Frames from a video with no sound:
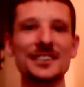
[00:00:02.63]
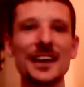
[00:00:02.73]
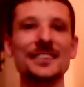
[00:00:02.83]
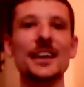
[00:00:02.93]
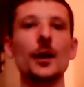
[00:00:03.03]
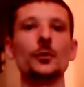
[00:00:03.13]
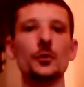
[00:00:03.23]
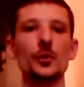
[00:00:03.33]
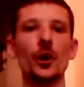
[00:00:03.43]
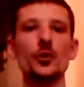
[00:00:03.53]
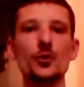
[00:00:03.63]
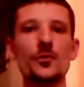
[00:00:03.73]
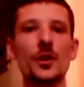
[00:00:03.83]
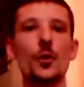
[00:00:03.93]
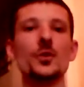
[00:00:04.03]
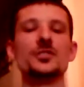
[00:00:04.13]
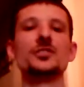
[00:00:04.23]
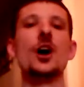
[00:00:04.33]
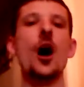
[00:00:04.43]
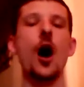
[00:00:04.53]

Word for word: Today, today we're doing our new video which is